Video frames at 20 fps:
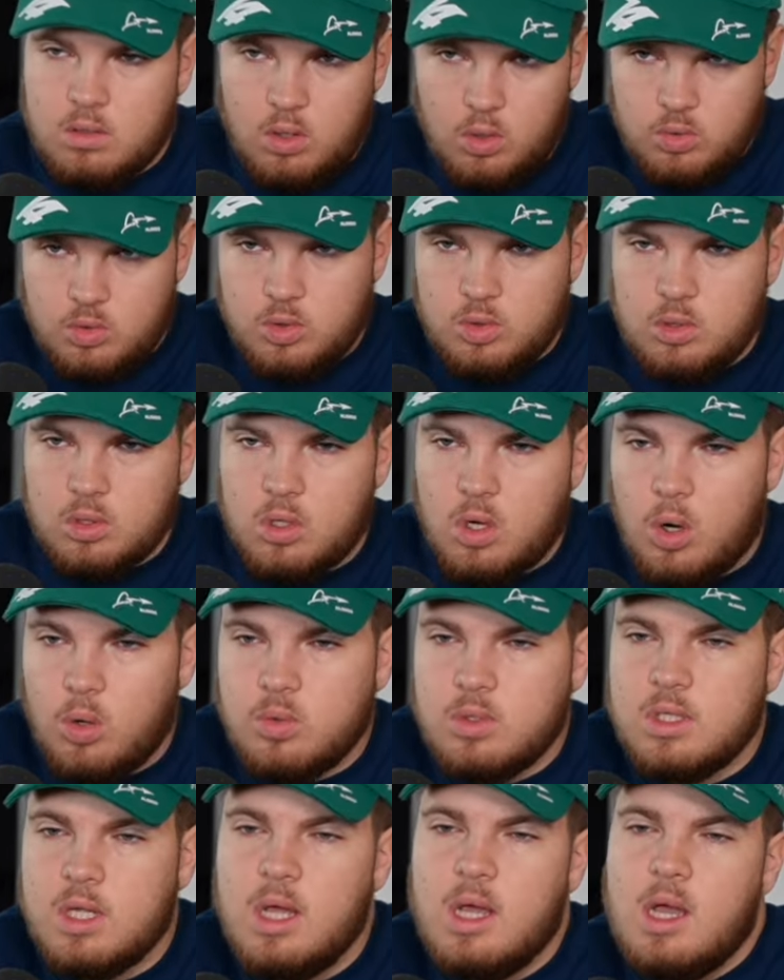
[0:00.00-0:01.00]
to the
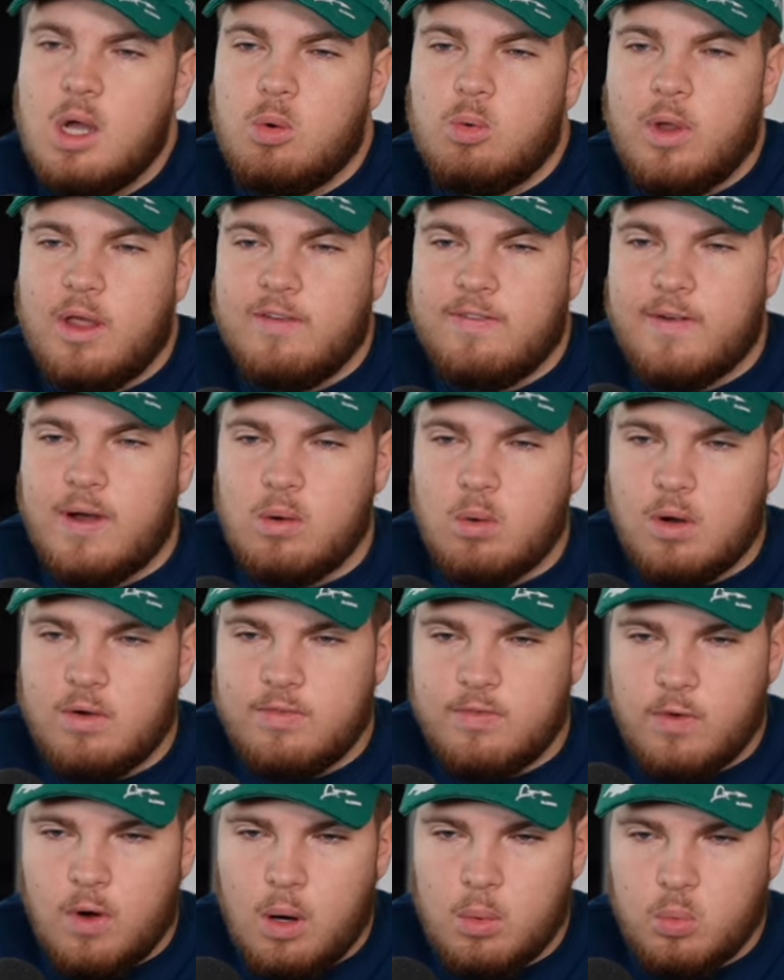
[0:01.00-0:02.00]
code, we have our
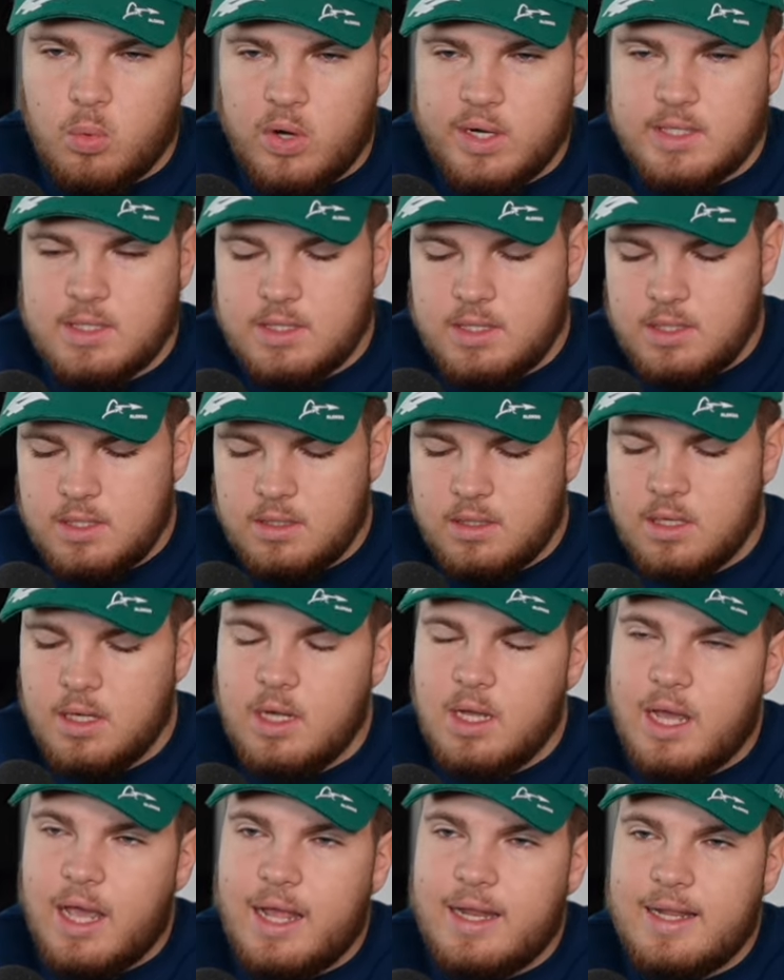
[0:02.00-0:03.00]
form right here
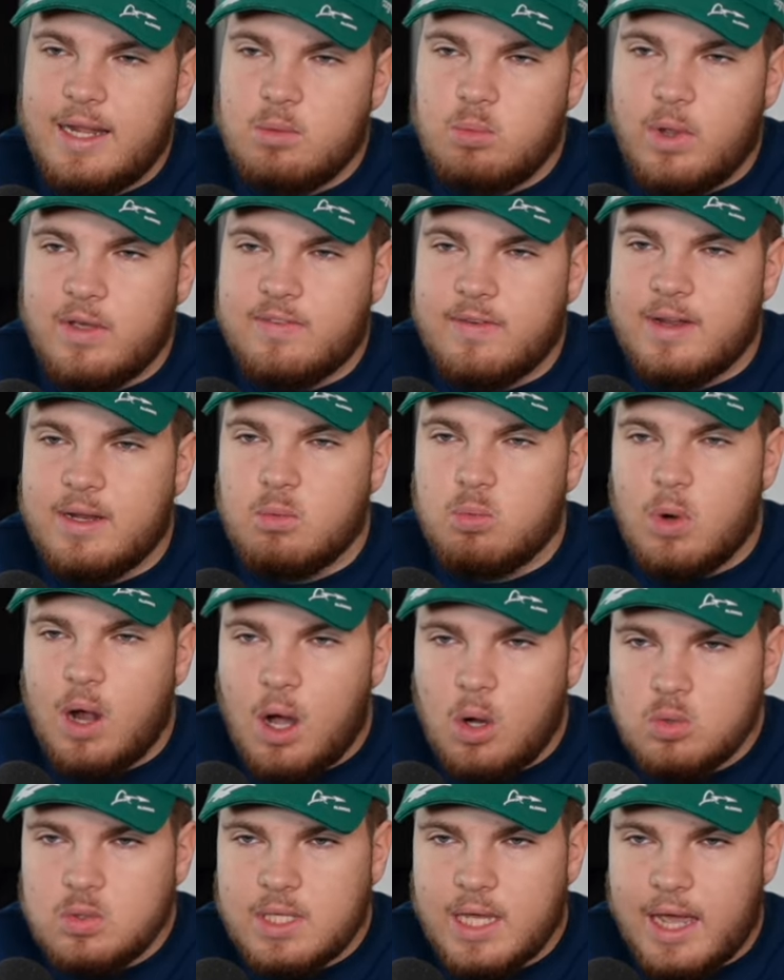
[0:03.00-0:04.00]
and then we have a
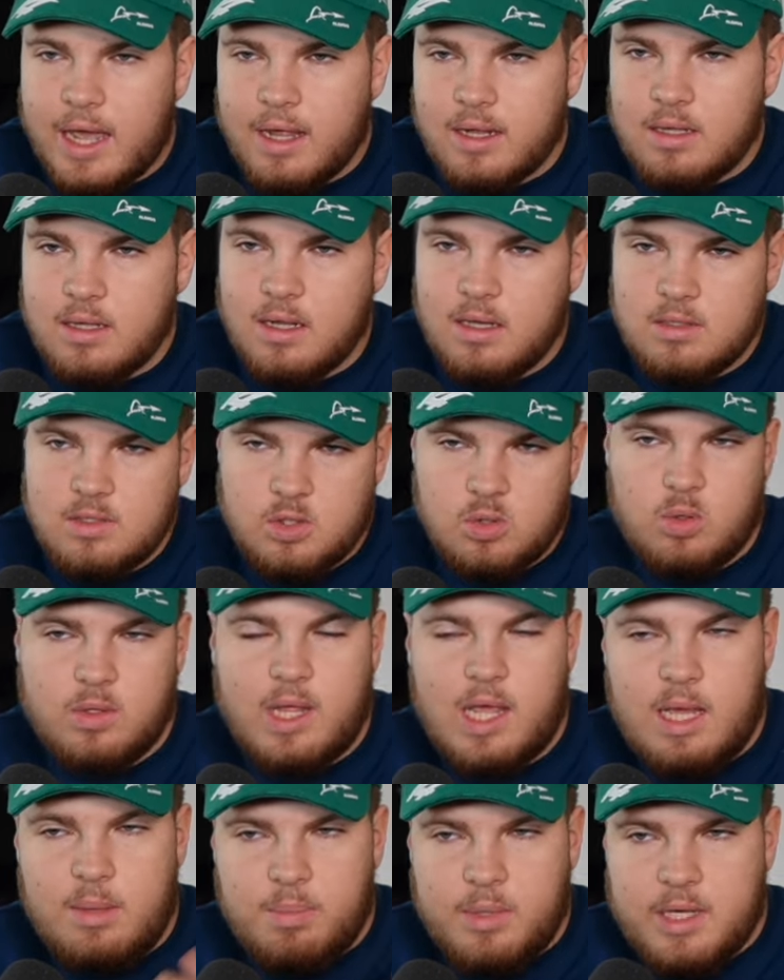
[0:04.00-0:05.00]
route handler, so an
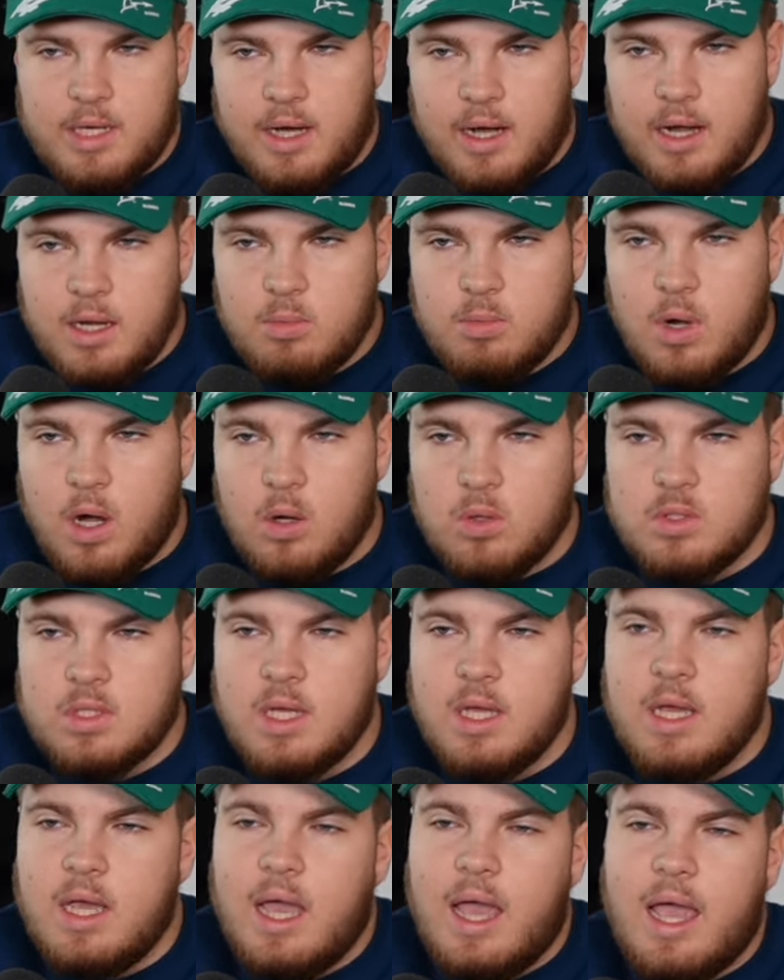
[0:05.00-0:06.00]
API route,
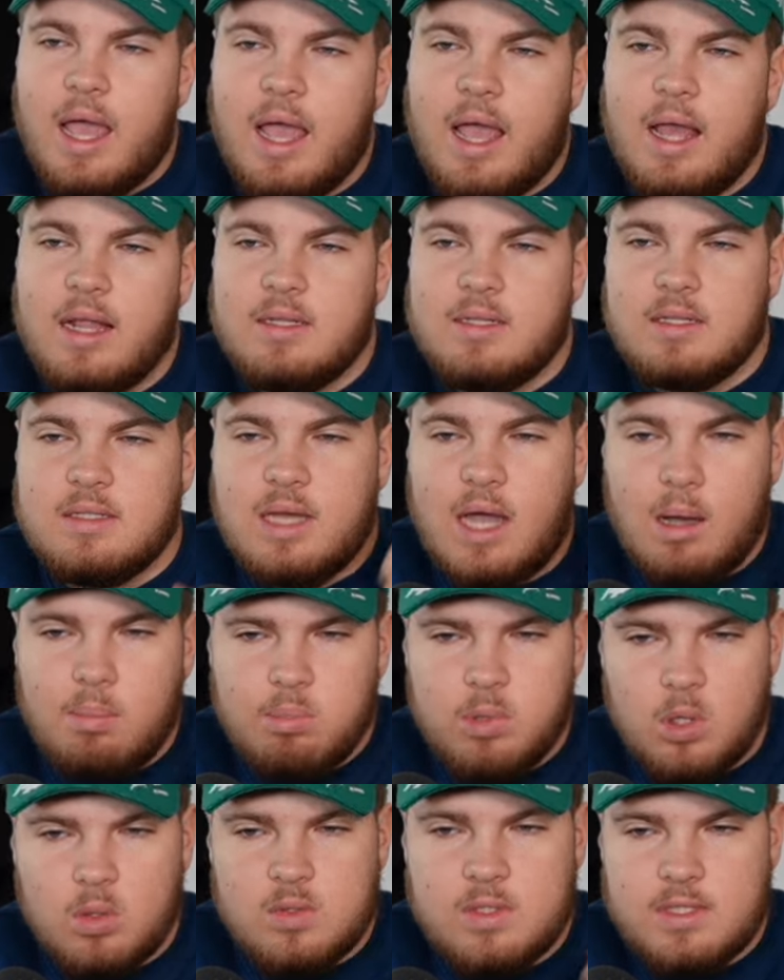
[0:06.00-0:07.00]
and it
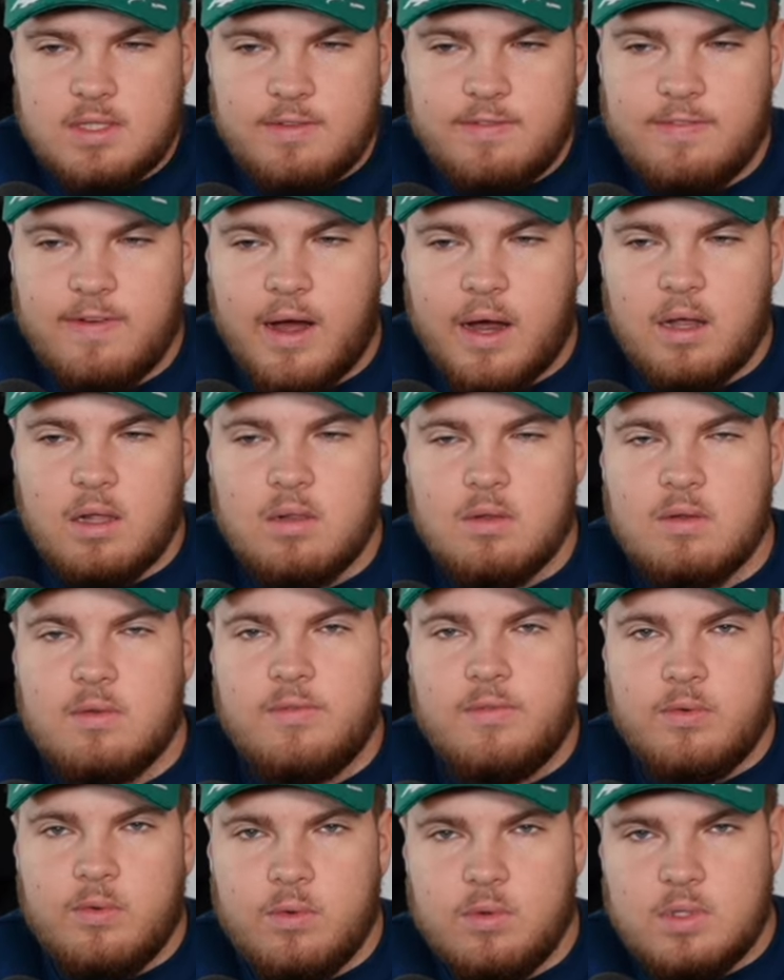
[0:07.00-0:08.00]
uploads the file
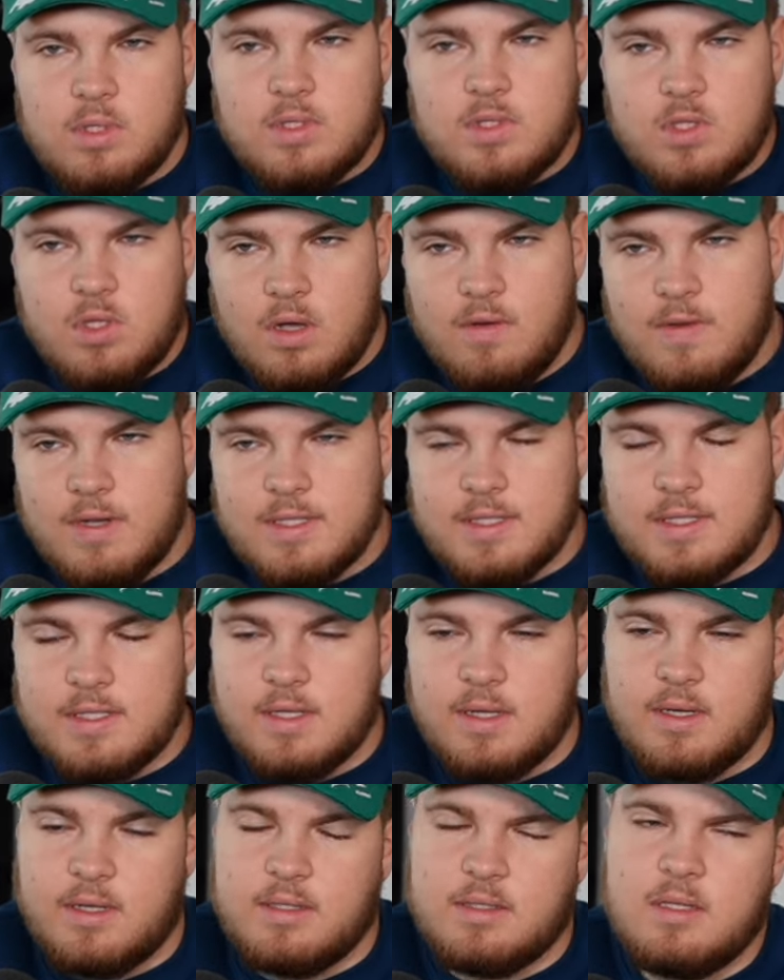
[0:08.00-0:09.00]
through the server
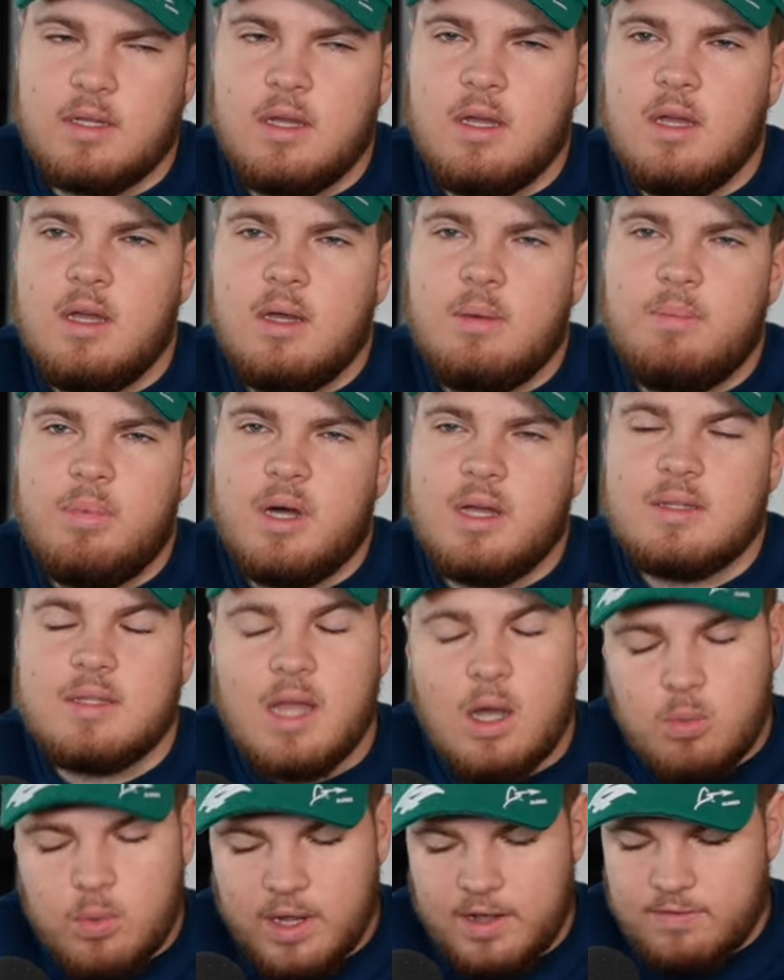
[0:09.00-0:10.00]
side. But
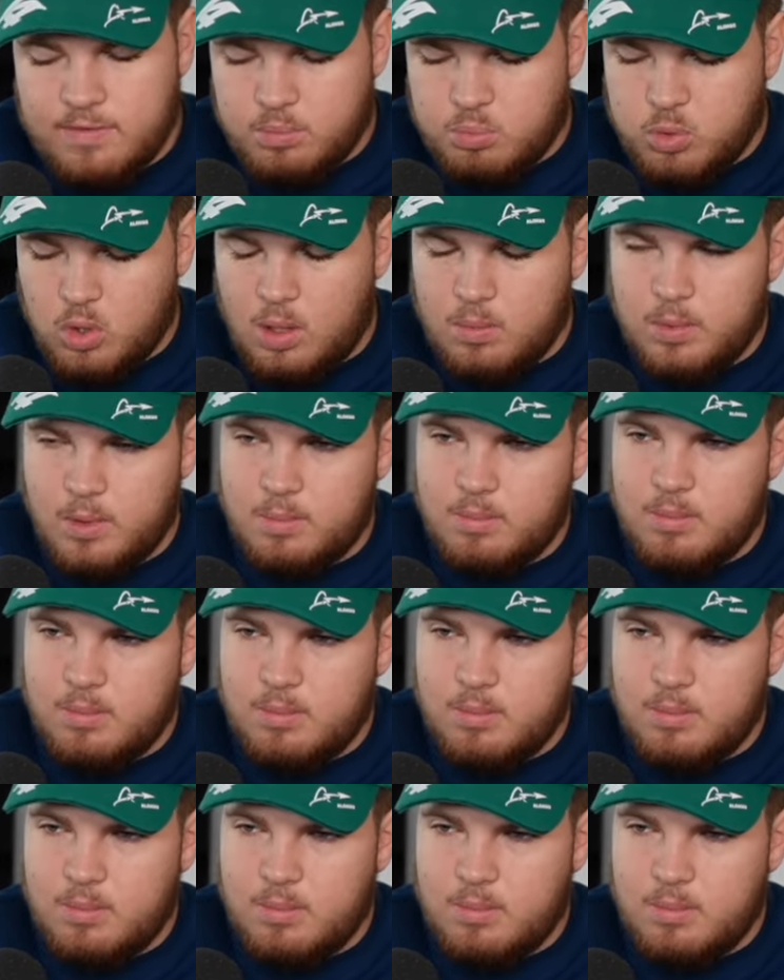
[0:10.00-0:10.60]
now we have a problem.